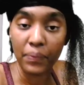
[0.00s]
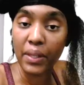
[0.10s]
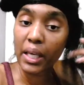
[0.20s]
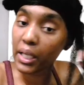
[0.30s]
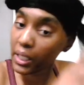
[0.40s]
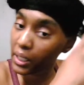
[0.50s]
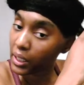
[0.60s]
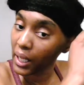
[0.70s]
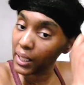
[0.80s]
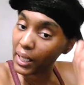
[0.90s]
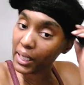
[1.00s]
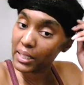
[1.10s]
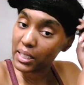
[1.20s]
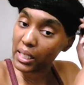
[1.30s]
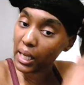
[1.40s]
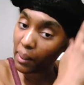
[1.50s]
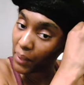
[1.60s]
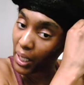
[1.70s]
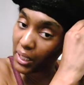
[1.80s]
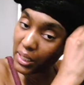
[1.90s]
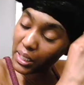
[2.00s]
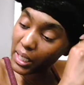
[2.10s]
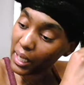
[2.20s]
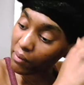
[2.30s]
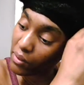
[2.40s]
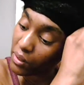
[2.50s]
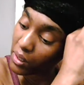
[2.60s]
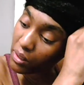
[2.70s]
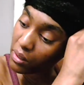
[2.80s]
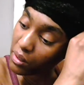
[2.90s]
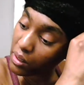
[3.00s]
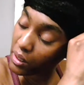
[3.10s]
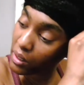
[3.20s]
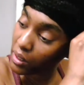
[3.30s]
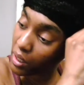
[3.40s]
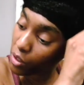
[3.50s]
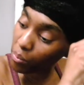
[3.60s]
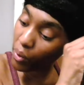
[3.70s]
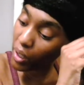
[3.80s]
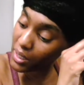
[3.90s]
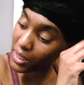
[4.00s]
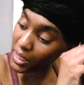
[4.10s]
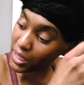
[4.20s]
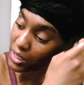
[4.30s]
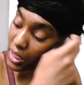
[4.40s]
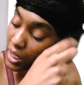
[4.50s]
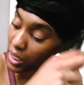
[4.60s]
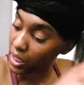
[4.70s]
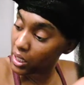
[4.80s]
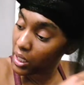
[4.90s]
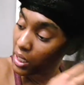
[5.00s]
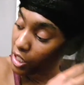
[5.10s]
And like I said, I'm not done. I haven't done any other process yet.